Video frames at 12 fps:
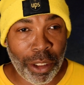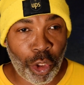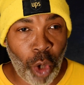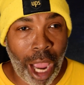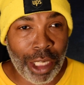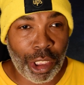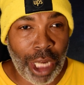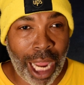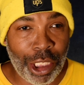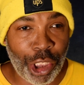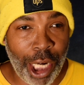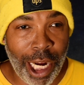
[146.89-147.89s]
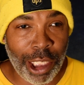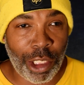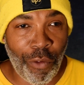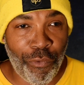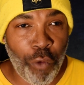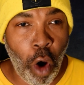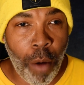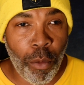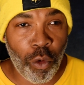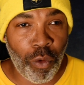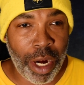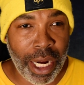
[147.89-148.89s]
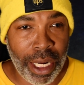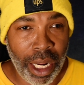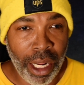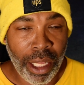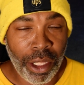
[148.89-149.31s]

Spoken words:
So I changed the formal rate,